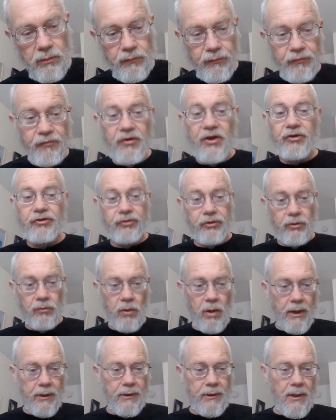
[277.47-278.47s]
facing
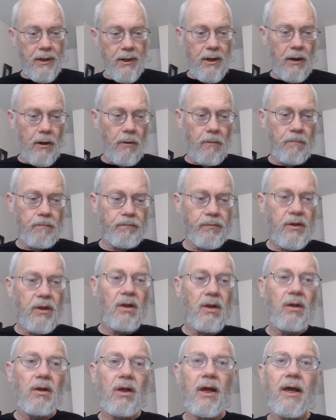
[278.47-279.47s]
right now.
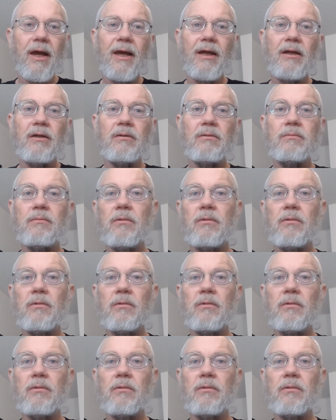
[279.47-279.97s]
And,